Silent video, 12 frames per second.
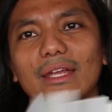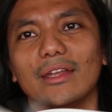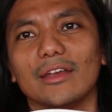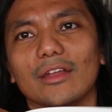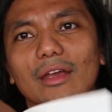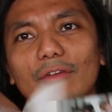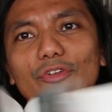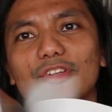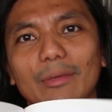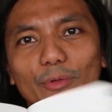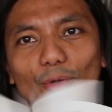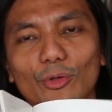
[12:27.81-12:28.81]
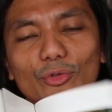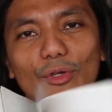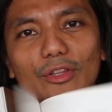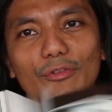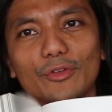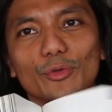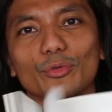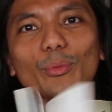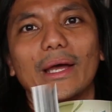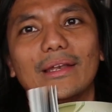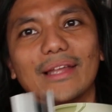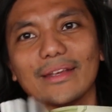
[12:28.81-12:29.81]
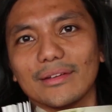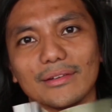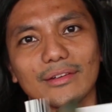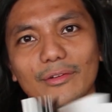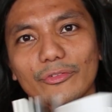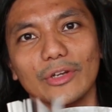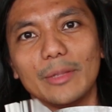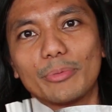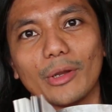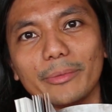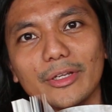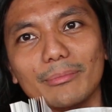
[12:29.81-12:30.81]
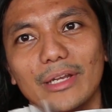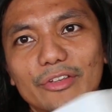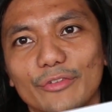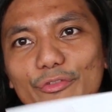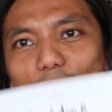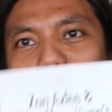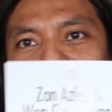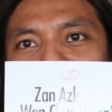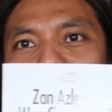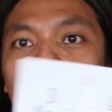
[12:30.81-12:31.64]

and every chapter also interviews one like a really prominent Malaysian filmmaker.